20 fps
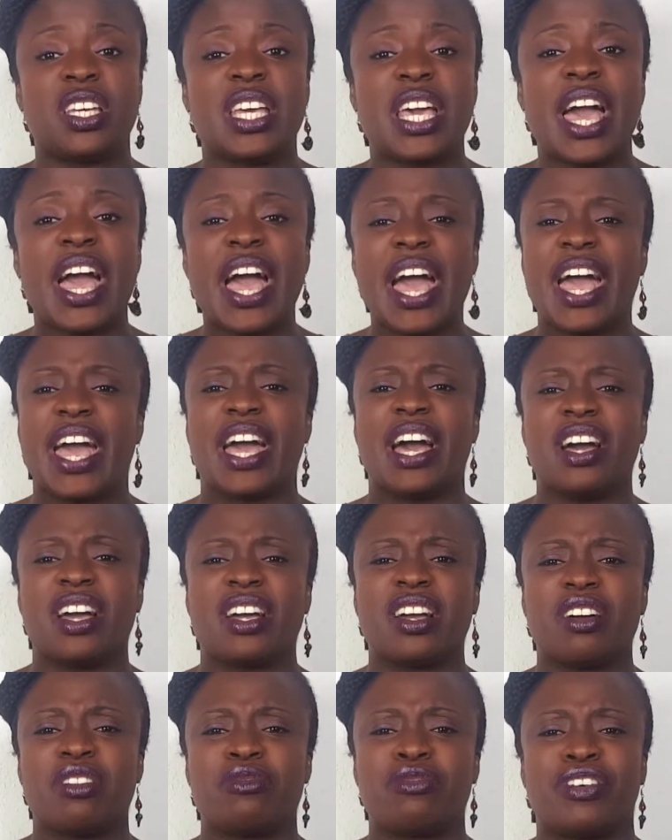
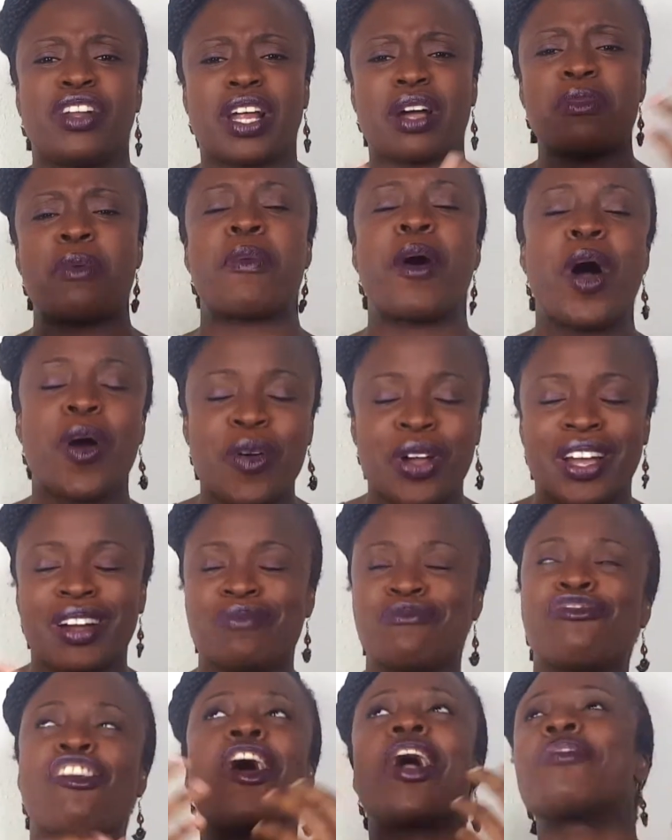care. I feel like I'm a poet,
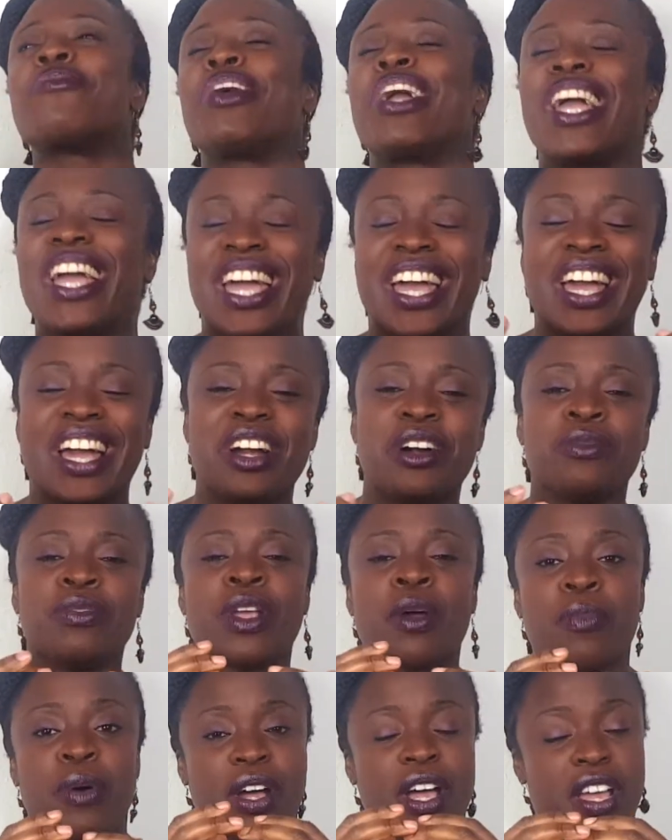I'm rhyming here,
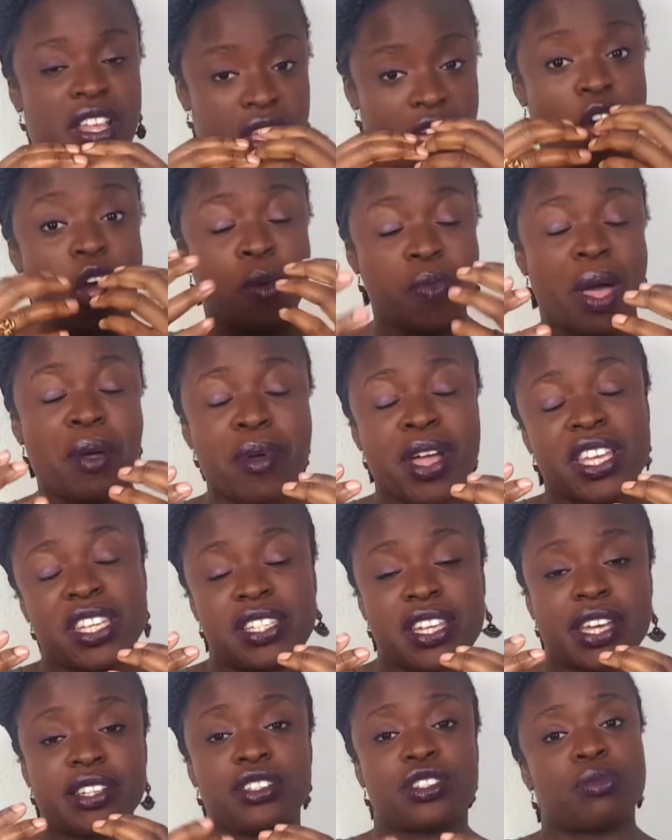but I hope that
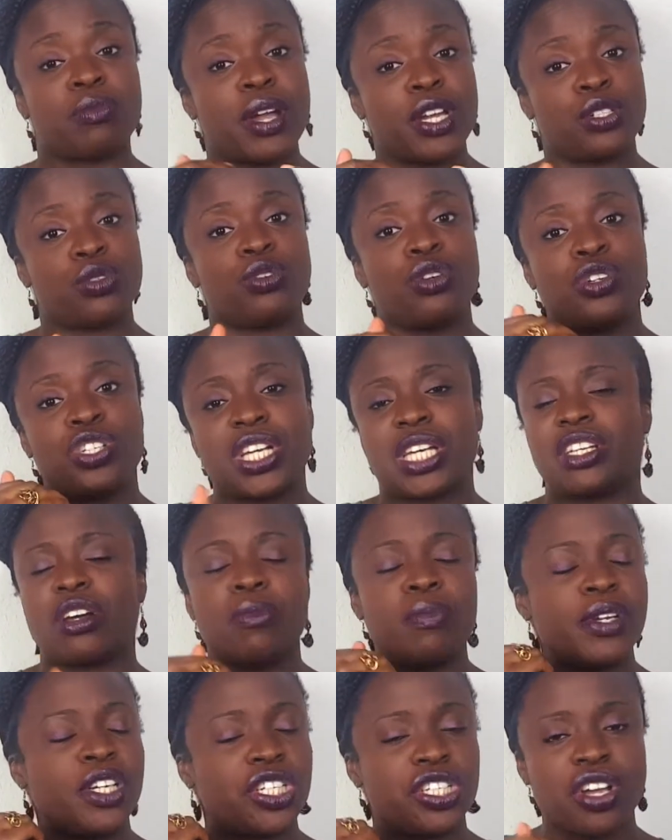makes sense. So make sure you share,
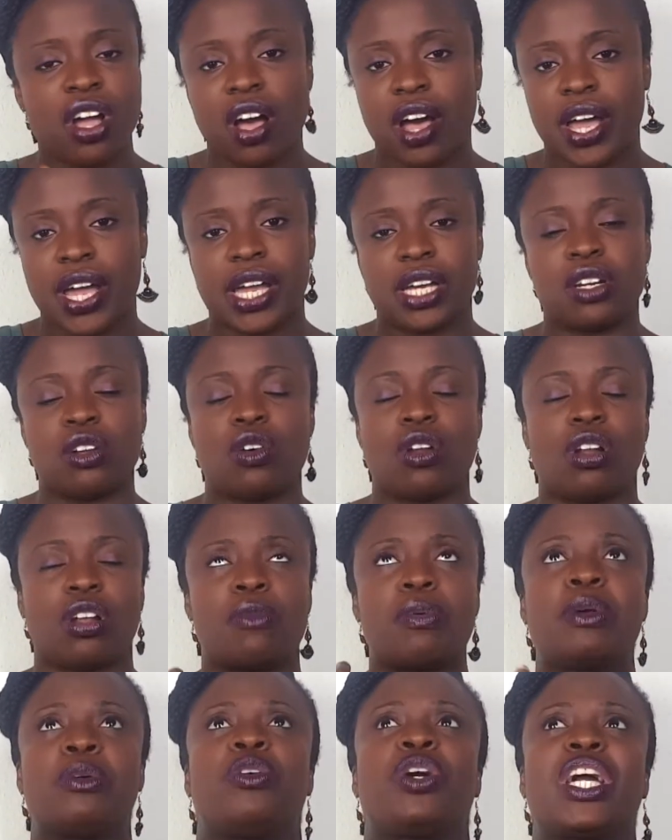don't be shy. I know a
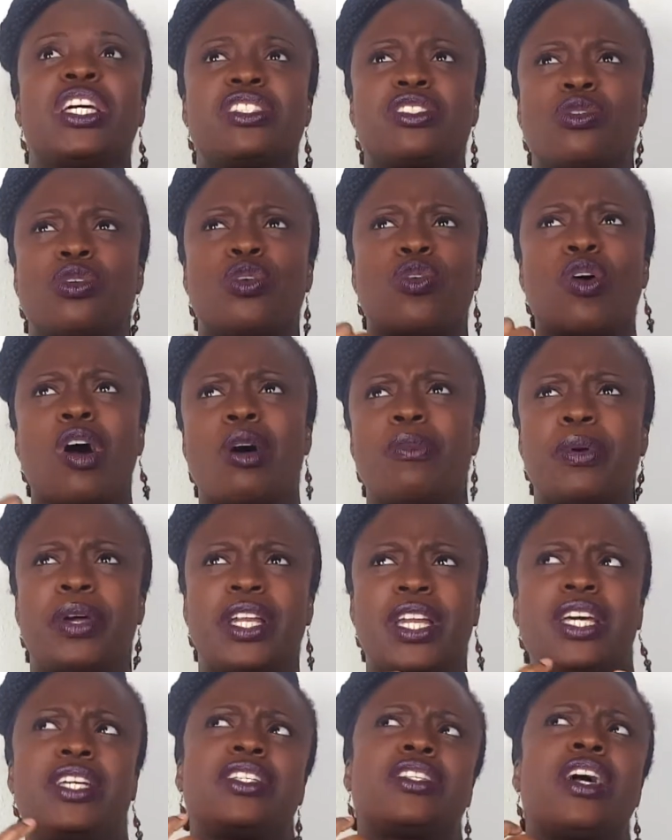lot of people get so caught up
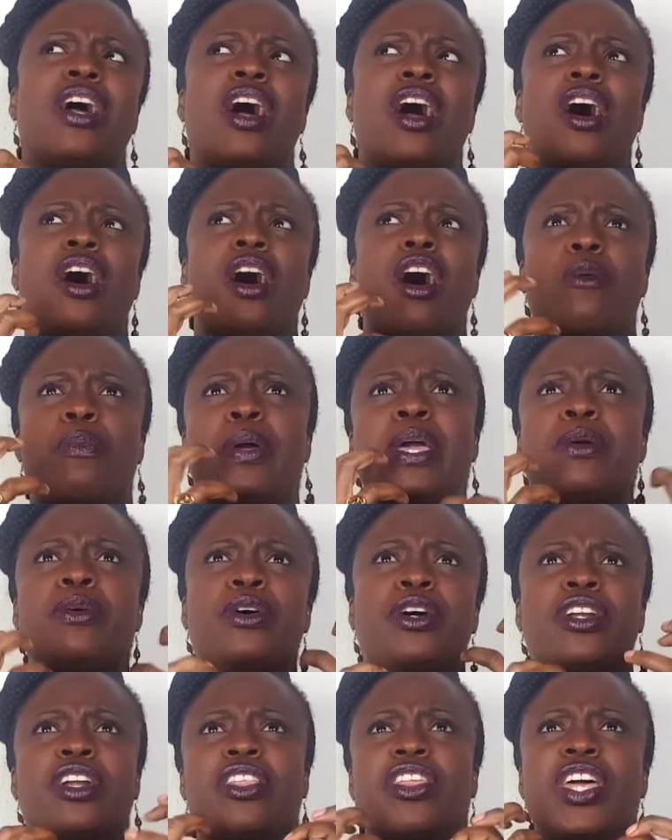in this. Are
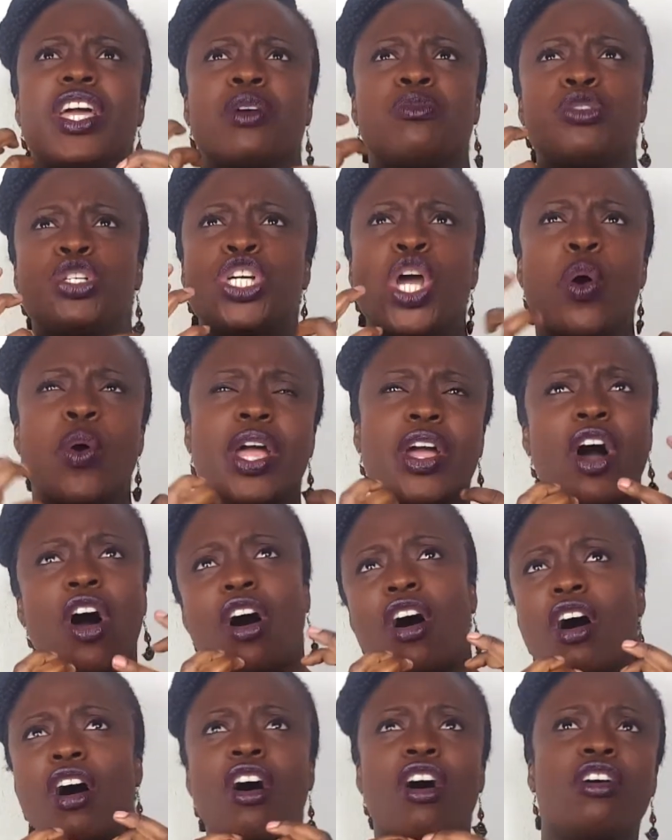people going to think I'm showing
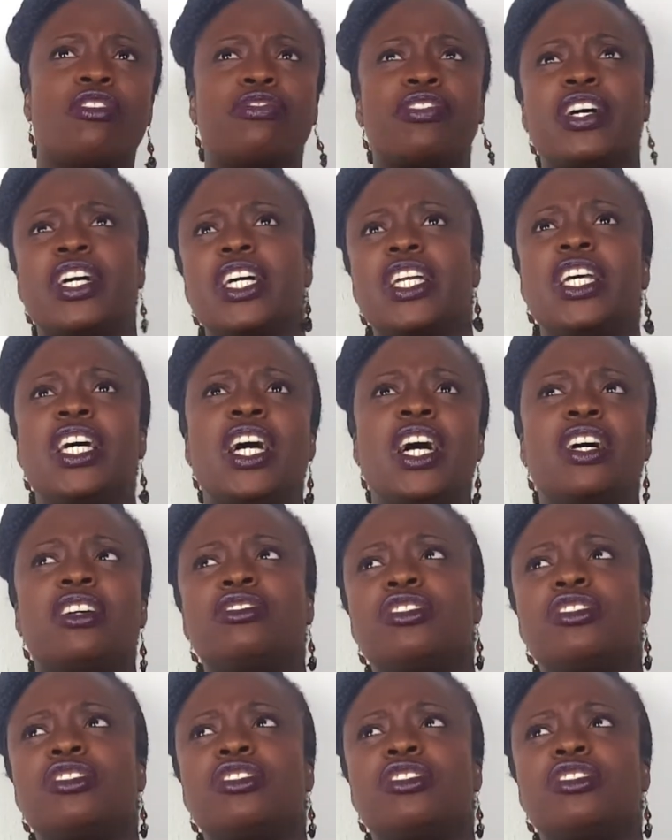off? And